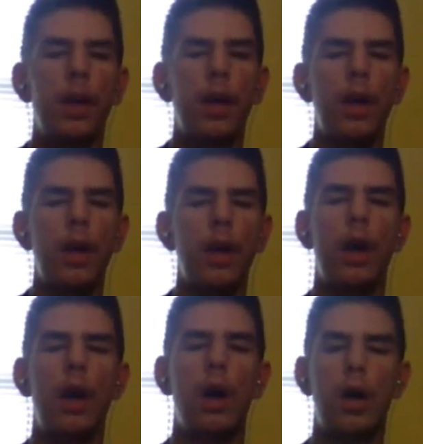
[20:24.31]

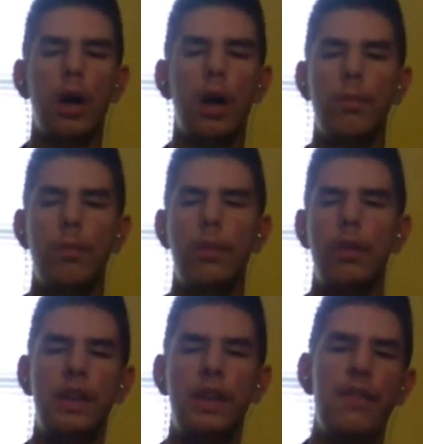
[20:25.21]
Their
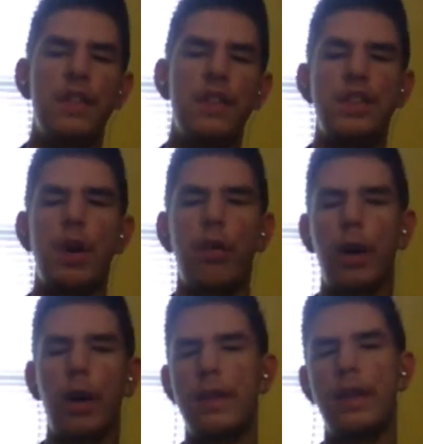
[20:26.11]
defense is all right. They need
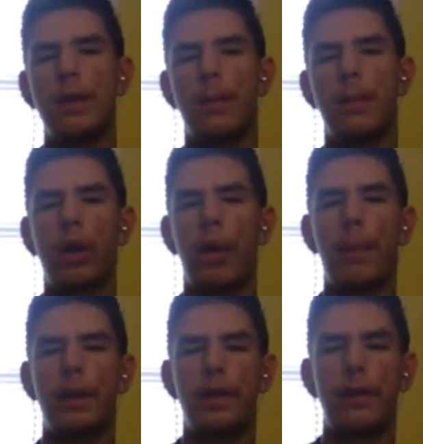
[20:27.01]
to bulk up on the
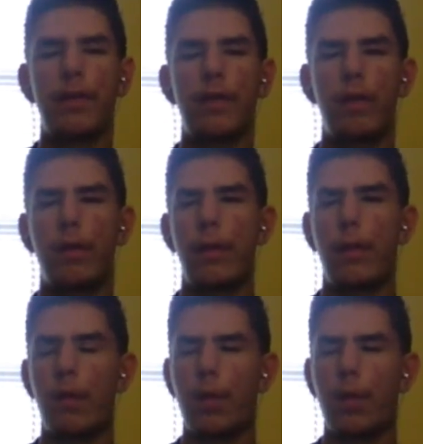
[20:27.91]
defense a little bit more.